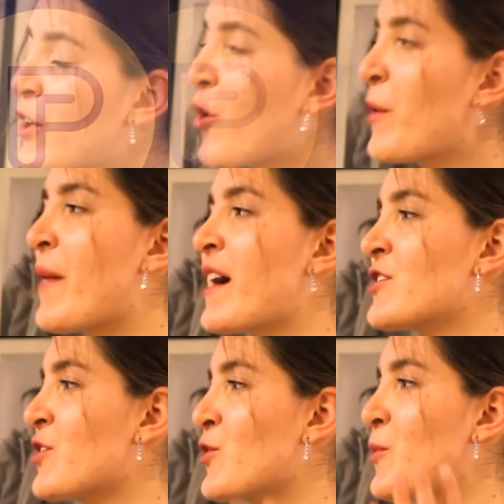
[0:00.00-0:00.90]
going back
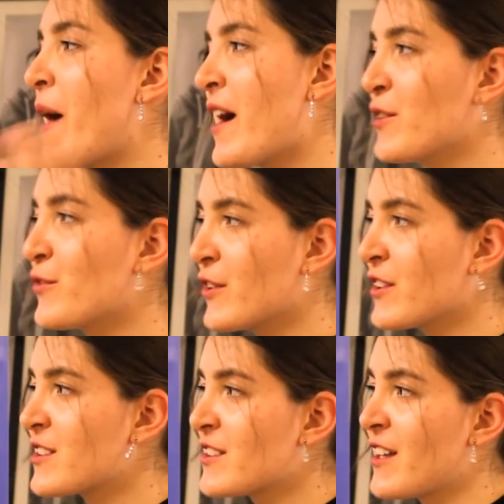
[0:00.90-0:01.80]
to Payfit
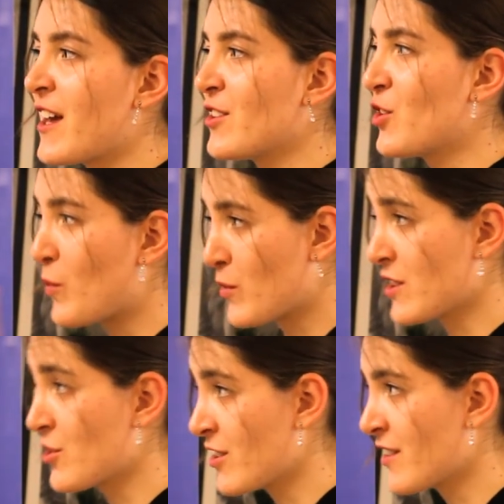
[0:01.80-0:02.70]
and your
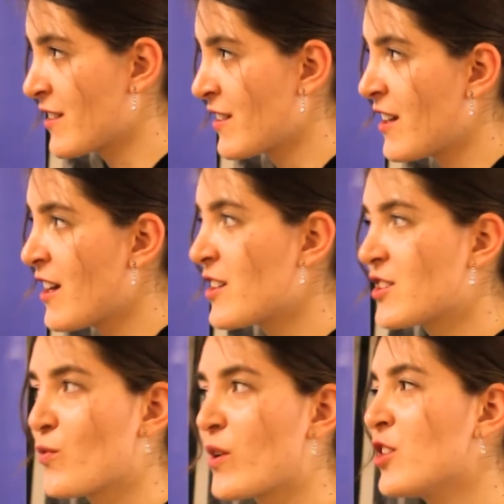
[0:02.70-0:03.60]
position, so
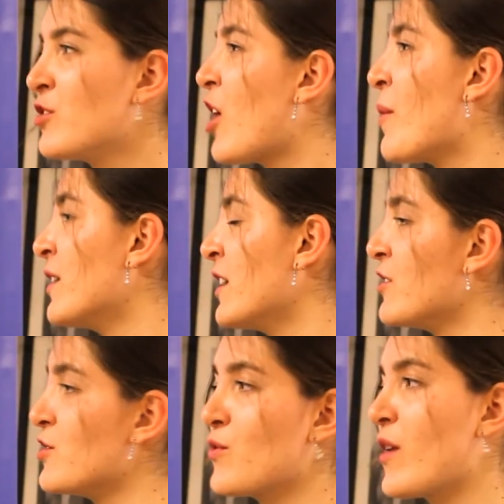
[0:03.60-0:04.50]
what do you normally
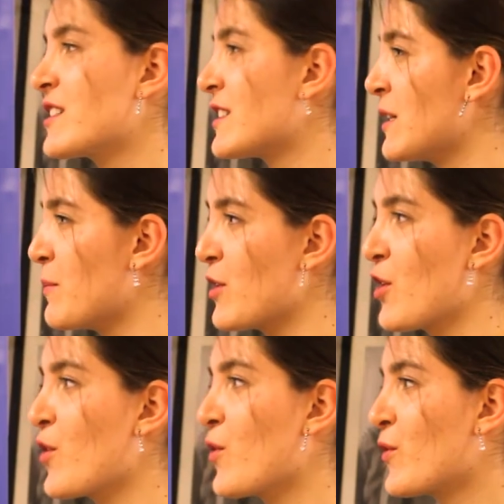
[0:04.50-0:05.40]
do as
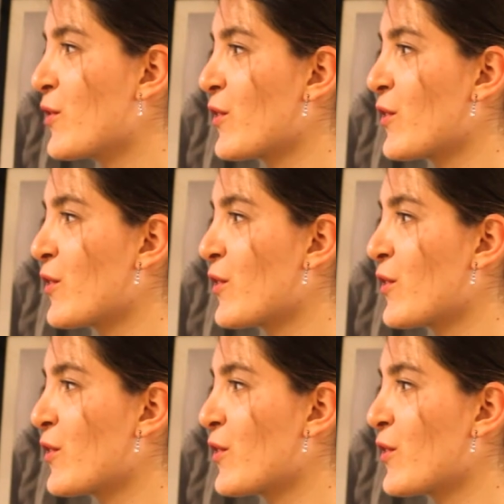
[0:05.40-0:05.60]
CPO?